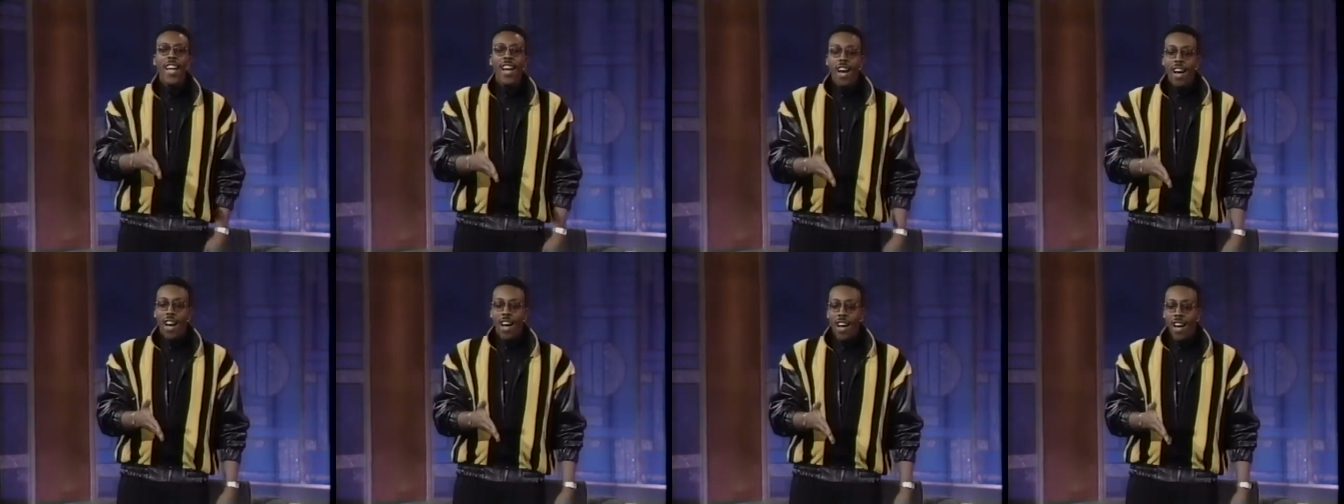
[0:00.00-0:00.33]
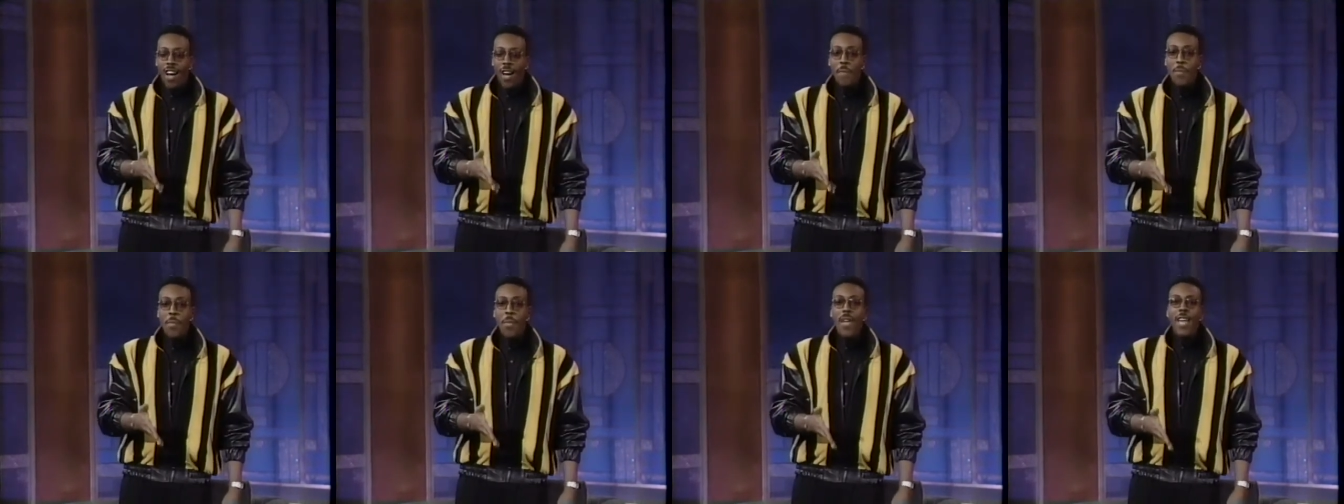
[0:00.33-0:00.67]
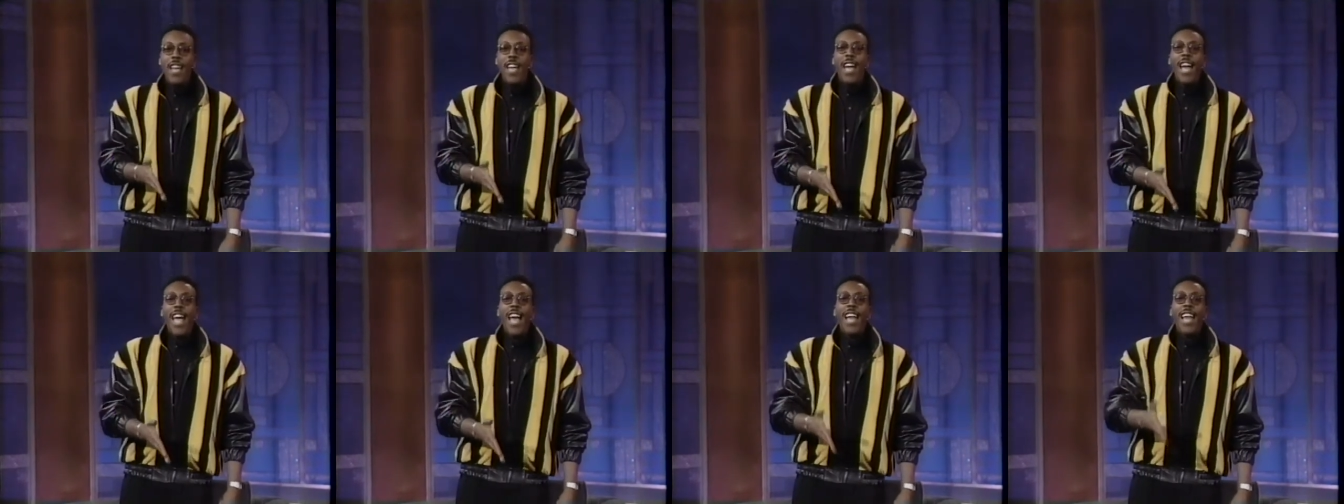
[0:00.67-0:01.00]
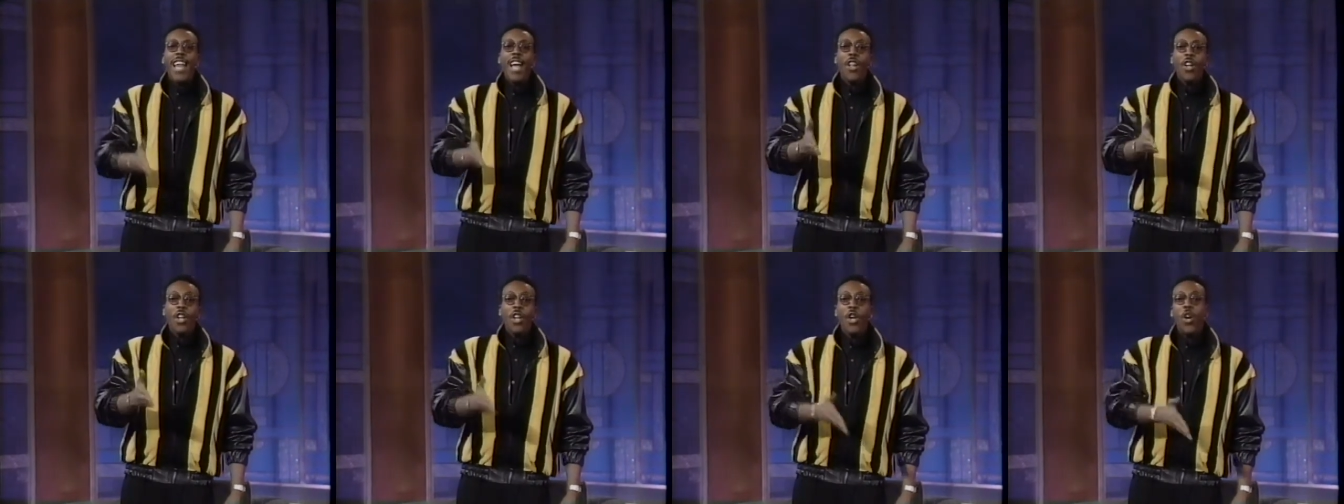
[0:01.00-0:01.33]
Um,
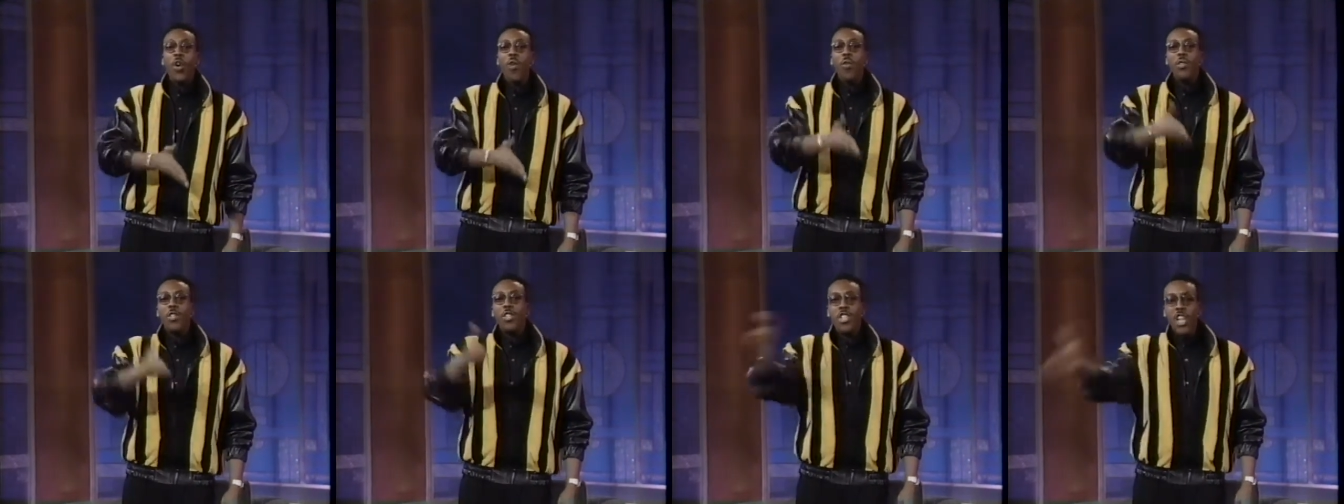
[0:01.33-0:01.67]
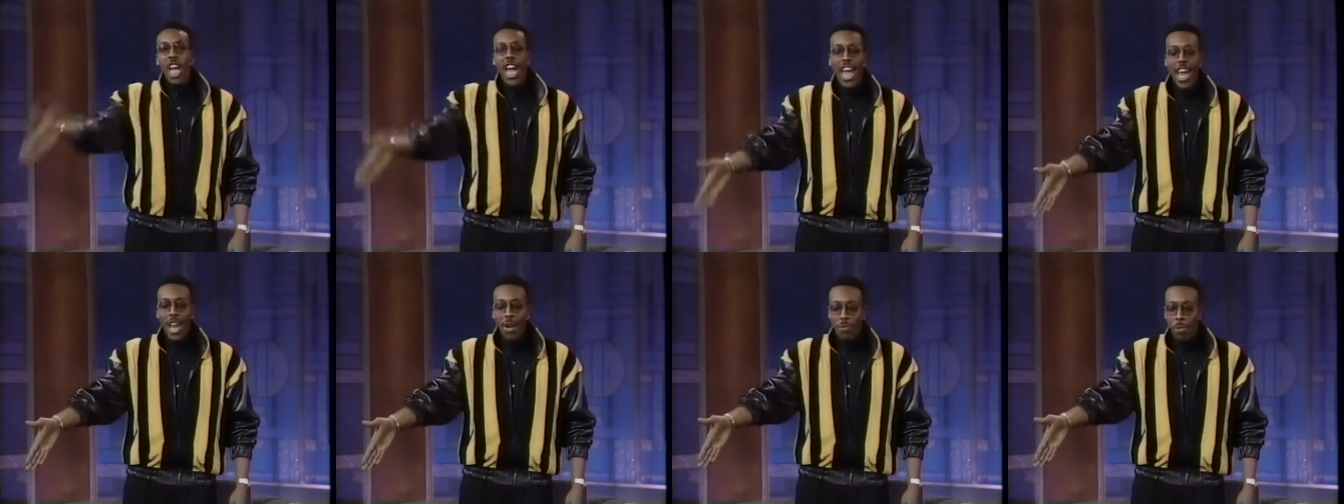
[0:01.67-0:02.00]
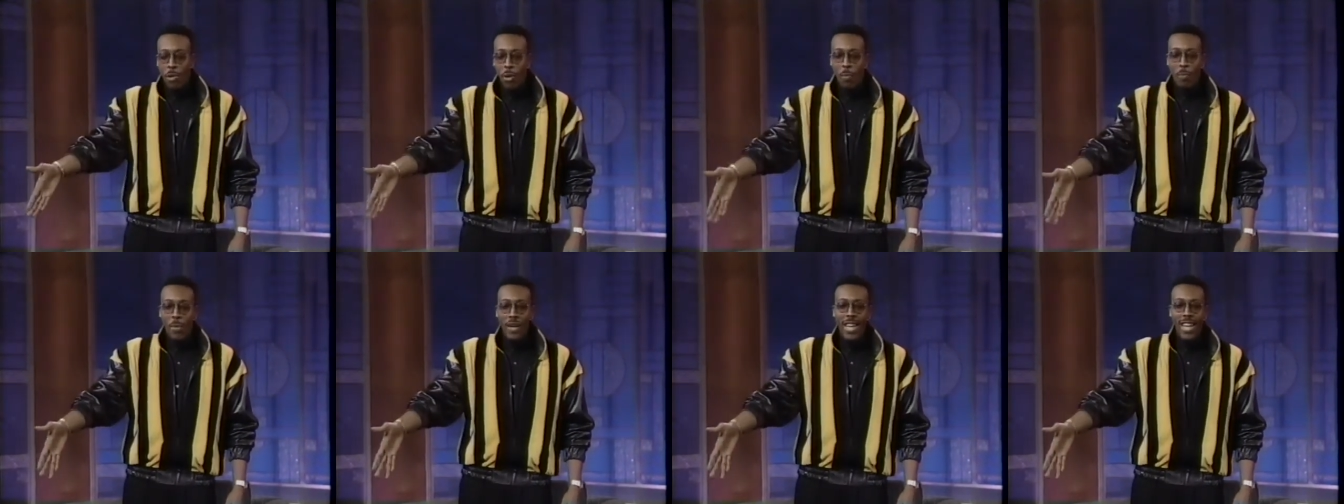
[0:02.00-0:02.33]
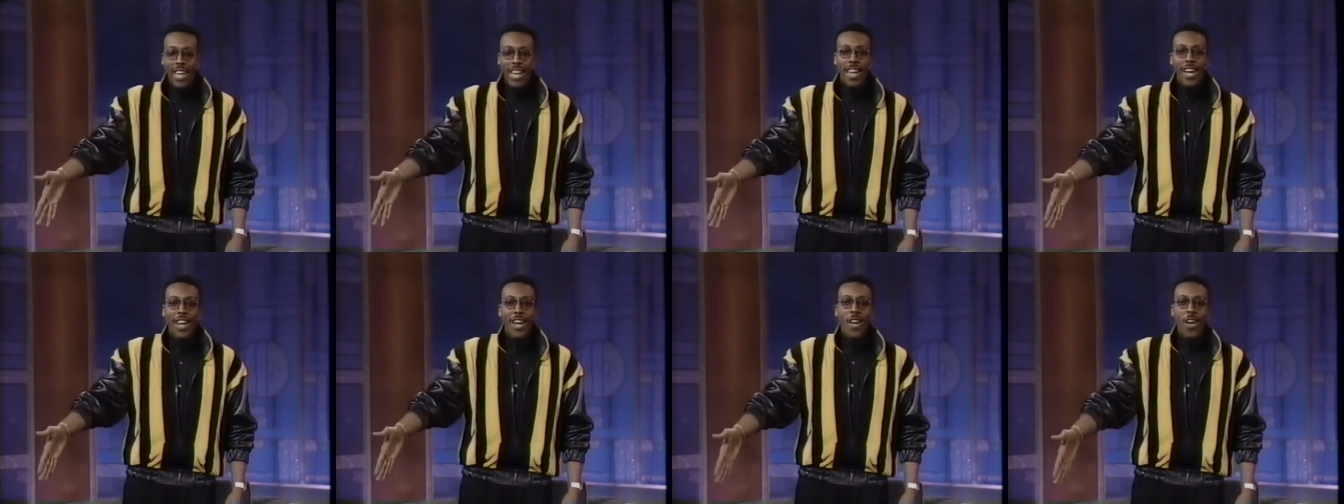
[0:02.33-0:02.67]
LL Cool J will be
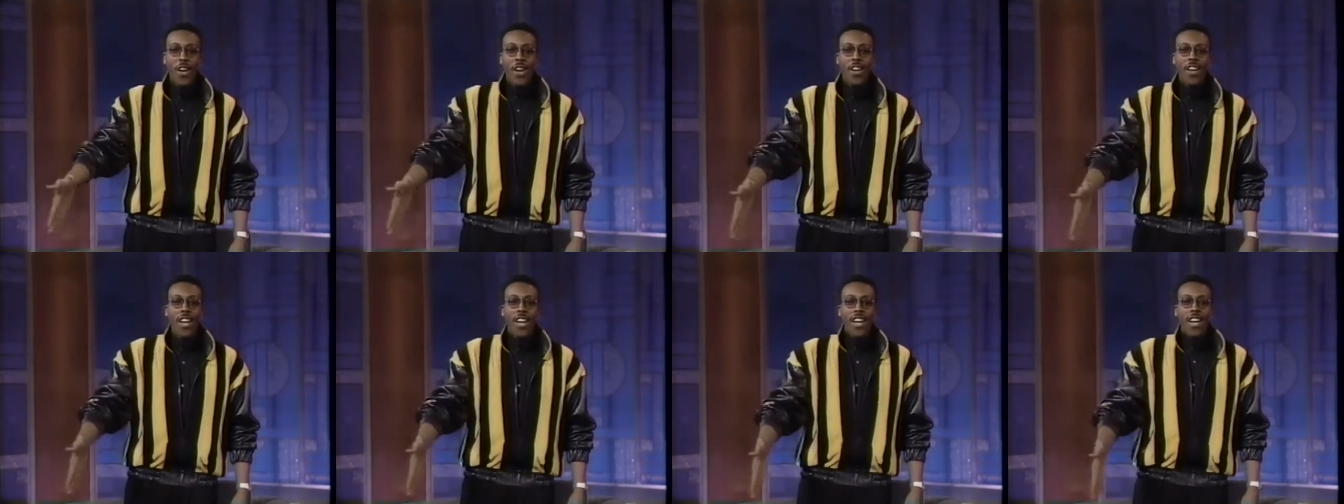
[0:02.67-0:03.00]
here.